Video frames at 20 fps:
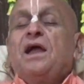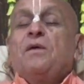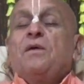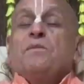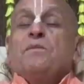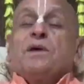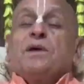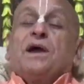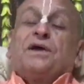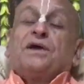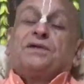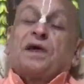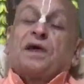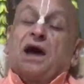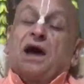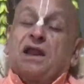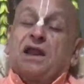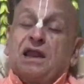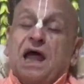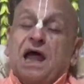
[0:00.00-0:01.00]
because
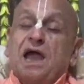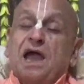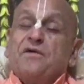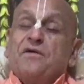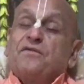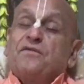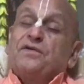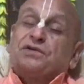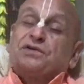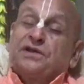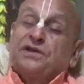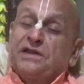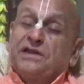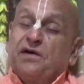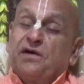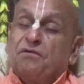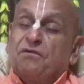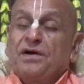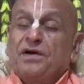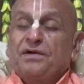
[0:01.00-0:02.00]
her life is in the
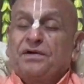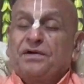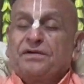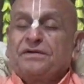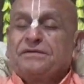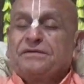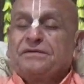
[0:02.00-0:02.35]
water.